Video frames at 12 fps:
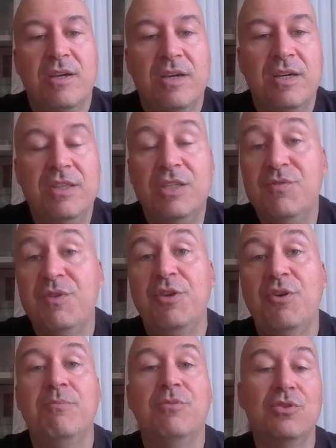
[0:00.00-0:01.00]
In this
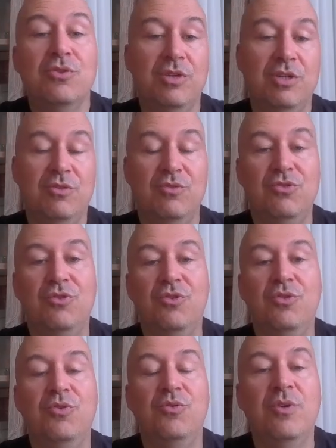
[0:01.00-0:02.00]
video, I'm not going to show
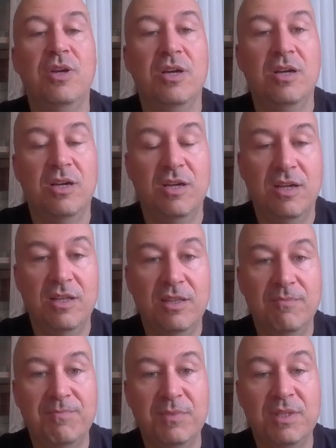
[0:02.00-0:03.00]
you
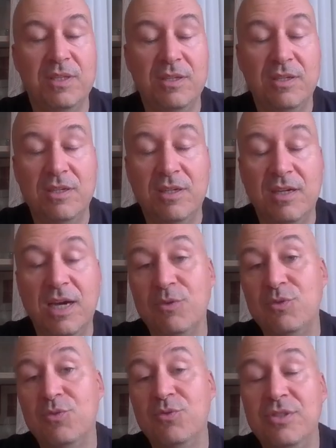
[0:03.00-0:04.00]

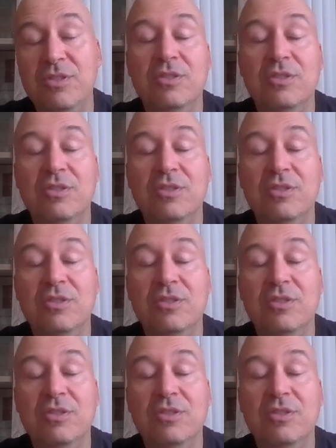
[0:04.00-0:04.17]
how to